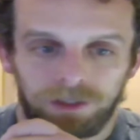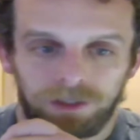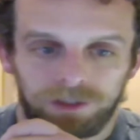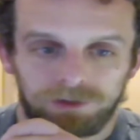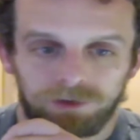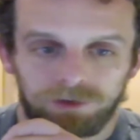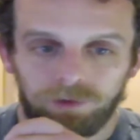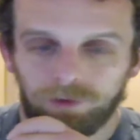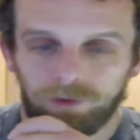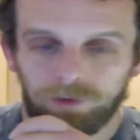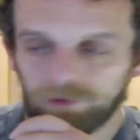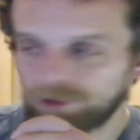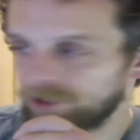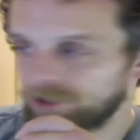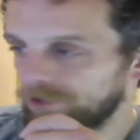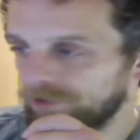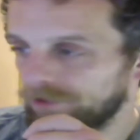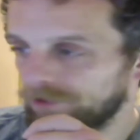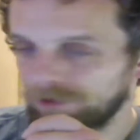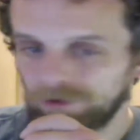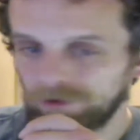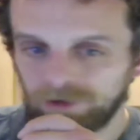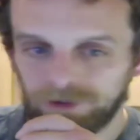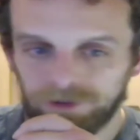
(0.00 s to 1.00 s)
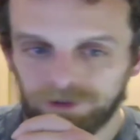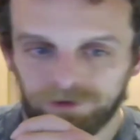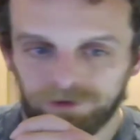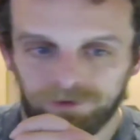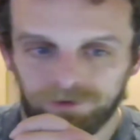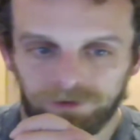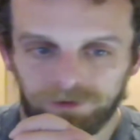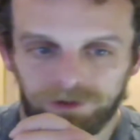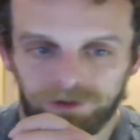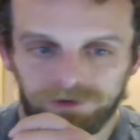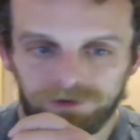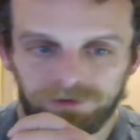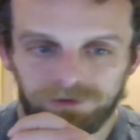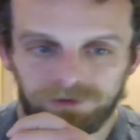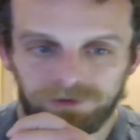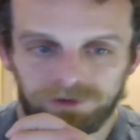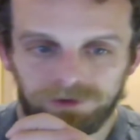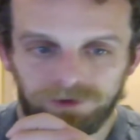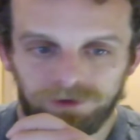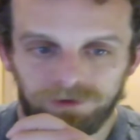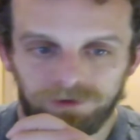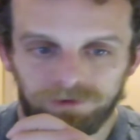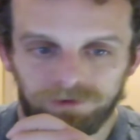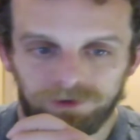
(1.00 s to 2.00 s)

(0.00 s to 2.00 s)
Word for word: So what we're going to do is we're going to switch over